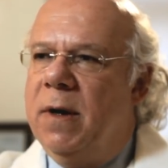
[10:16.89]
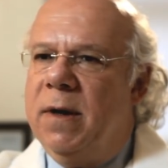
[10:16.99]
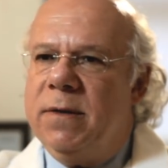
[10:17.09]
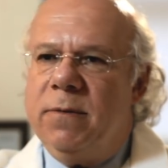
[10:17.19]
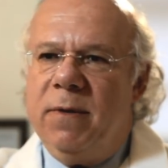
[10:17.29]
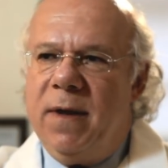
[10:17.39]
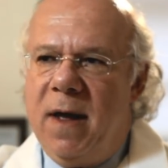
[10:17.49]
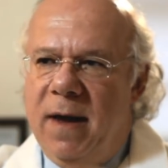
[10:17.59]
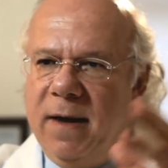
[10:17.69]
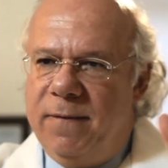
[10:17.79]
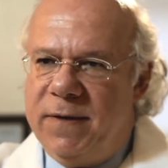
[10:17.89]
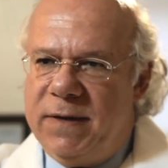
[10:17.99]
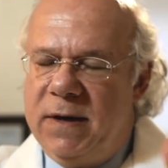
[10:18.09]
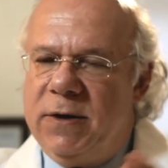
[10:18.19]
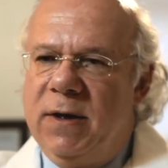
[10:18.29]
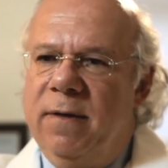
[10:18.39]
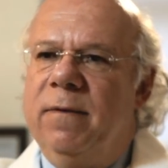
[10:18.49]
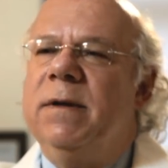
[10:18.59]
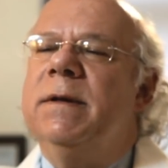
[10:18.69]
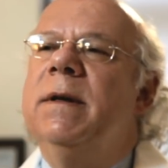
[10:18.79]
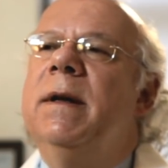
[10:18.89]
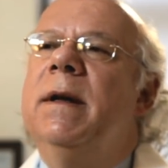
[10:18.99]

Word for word: us with high FSH levels